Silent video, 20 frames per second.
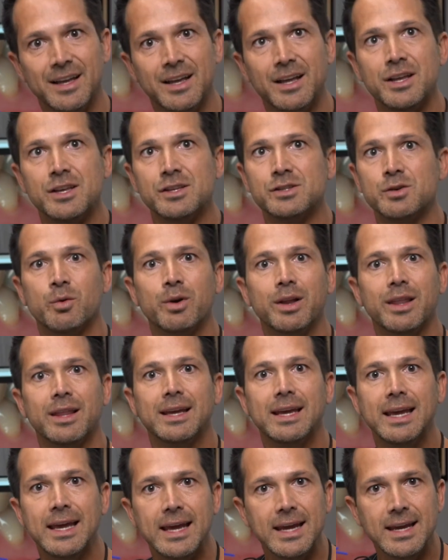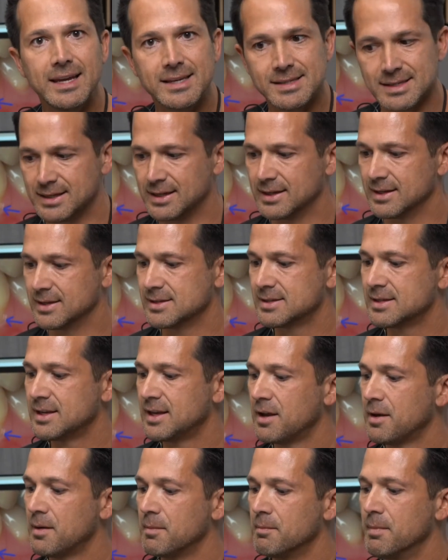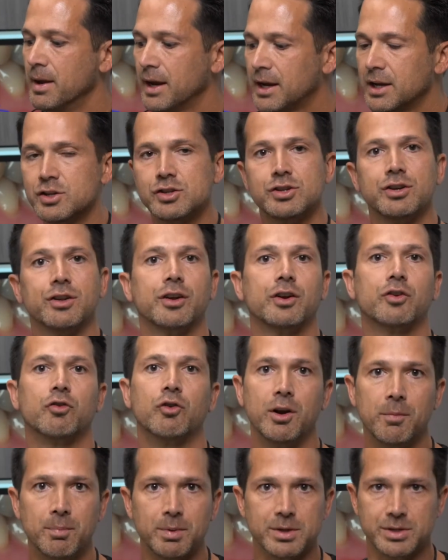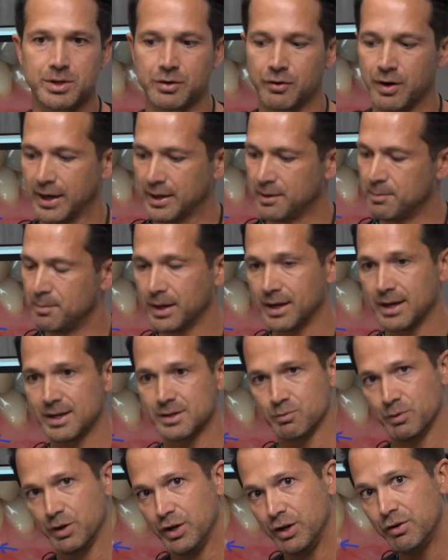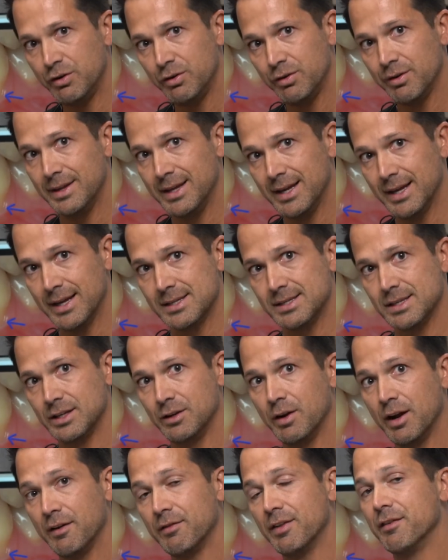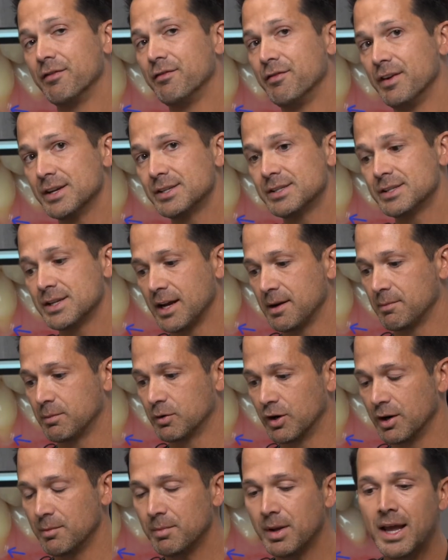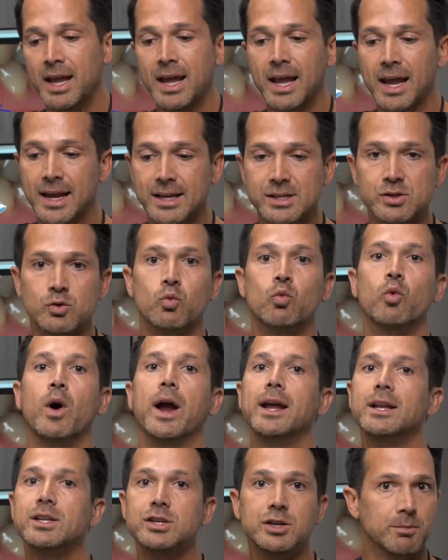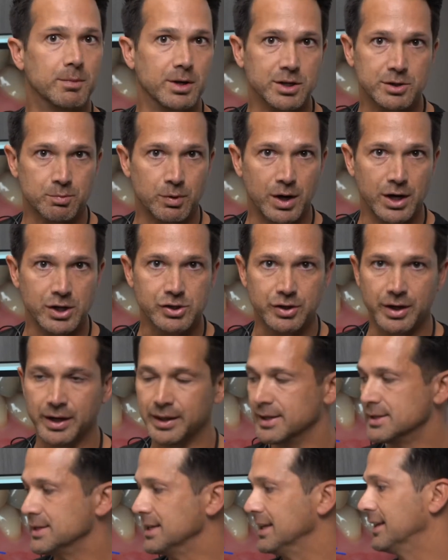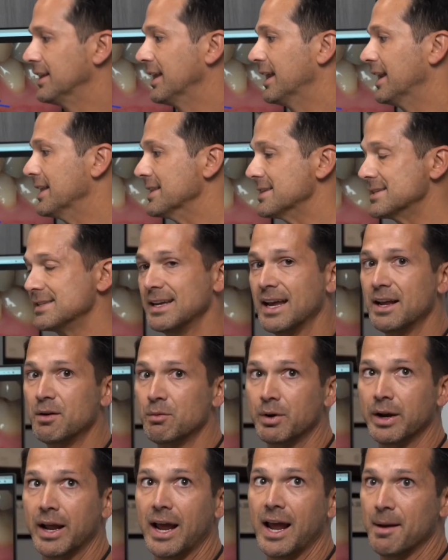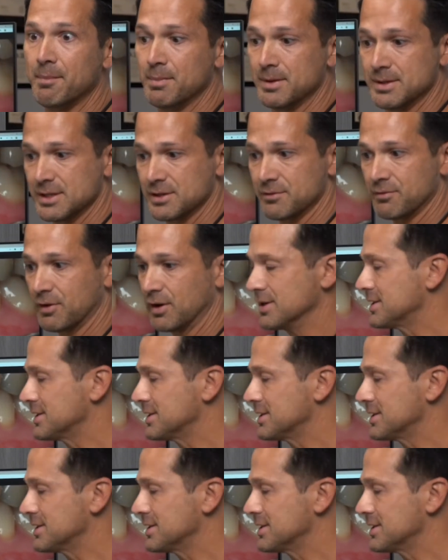So one of the keys is making sure the grip is correct, because when you do this and you have the fist type grip, it's way too much pressure on the teeth, and instead what happens as far as